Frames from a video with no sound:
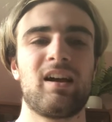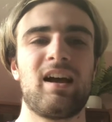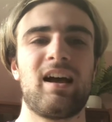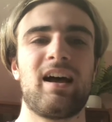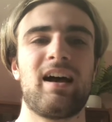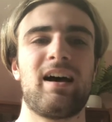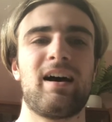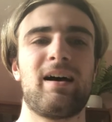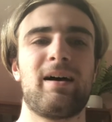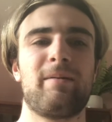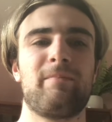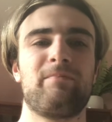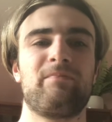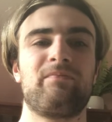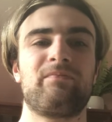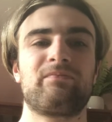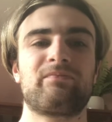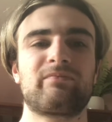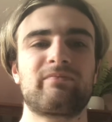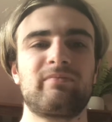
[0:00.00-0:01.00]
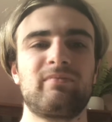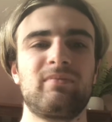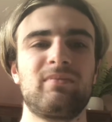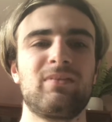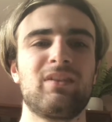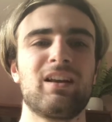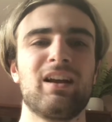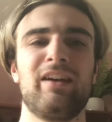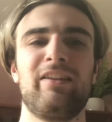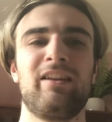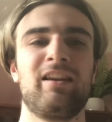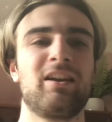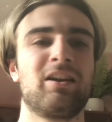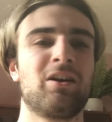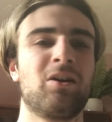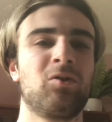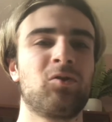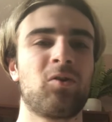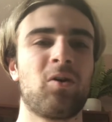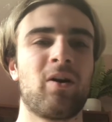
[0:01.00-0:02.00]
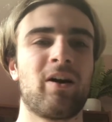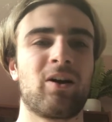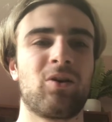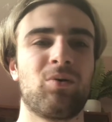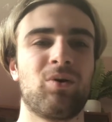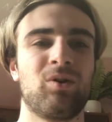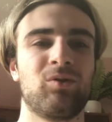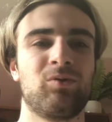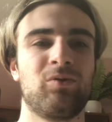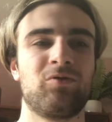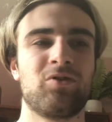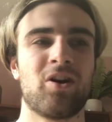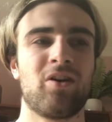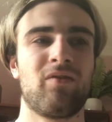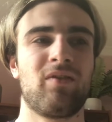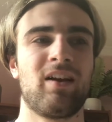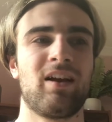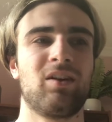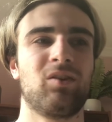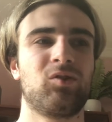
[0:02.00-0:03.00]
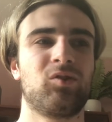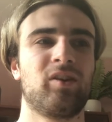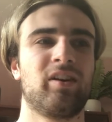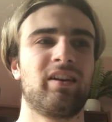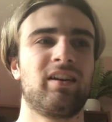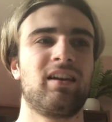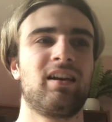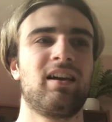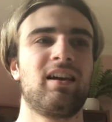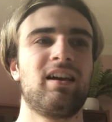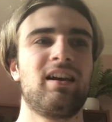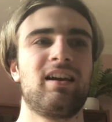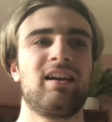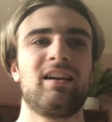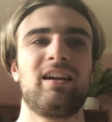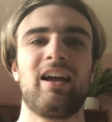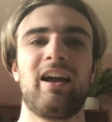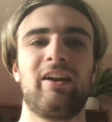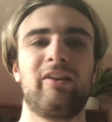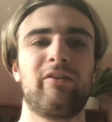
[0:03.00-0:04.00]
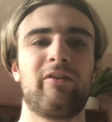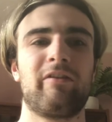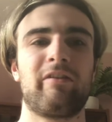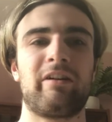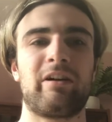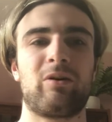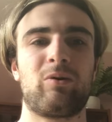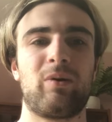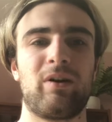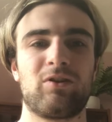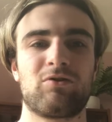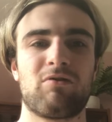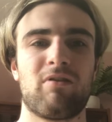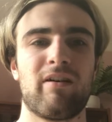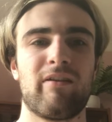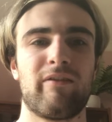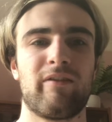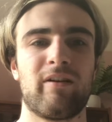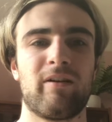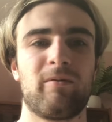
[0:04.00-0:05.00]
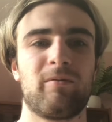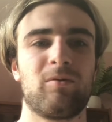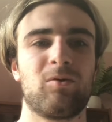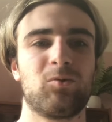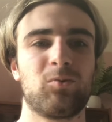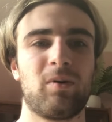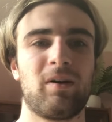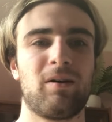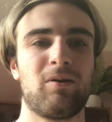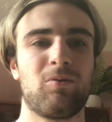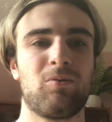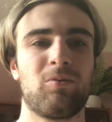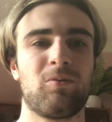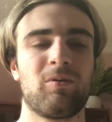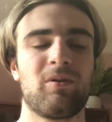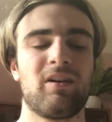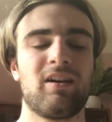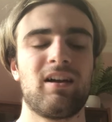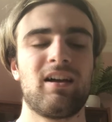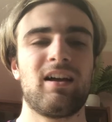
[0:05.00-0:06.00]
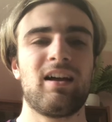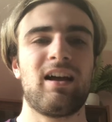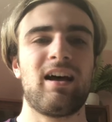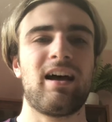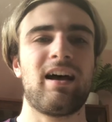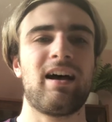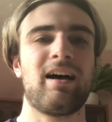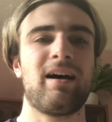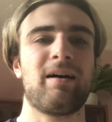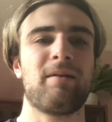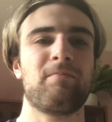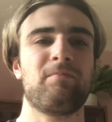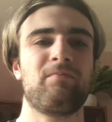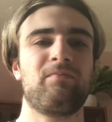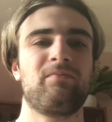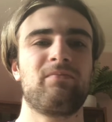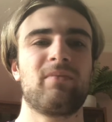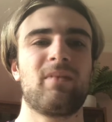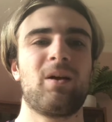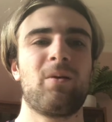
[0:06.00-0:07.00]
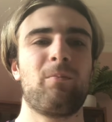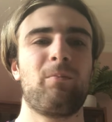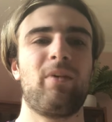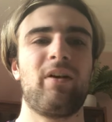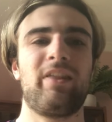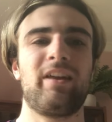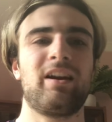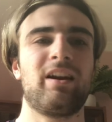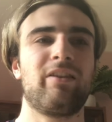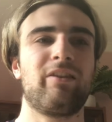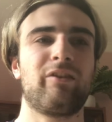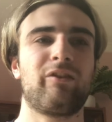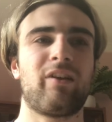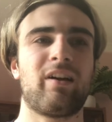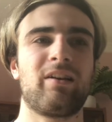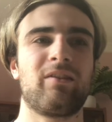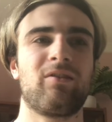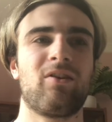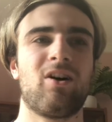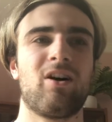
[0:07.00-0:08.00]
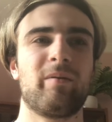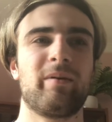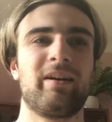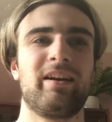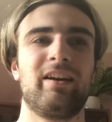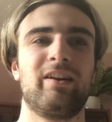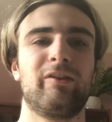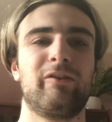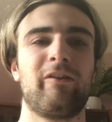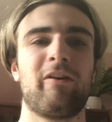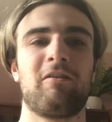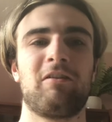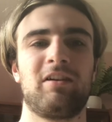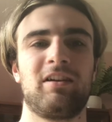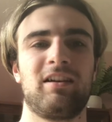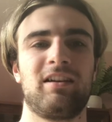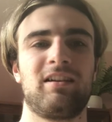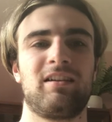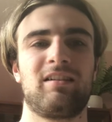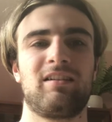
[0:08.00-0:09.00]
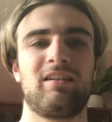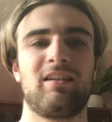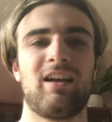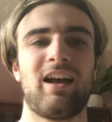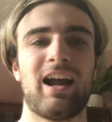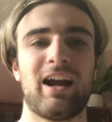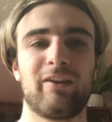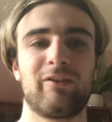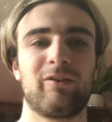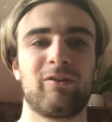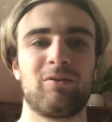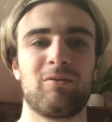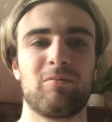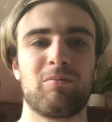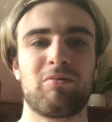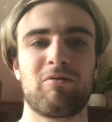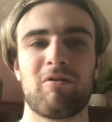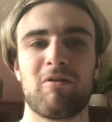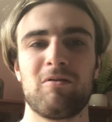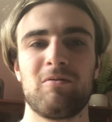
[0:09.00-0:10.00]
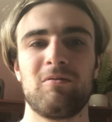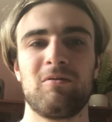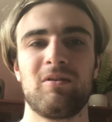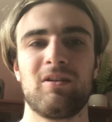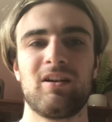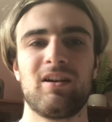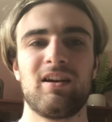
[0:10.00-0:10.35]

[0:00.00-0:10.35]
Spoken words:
And then it goes likewise with Giovinazzi. Yeah, he's a very quick driver as well, but then at the same time he is very accident prone.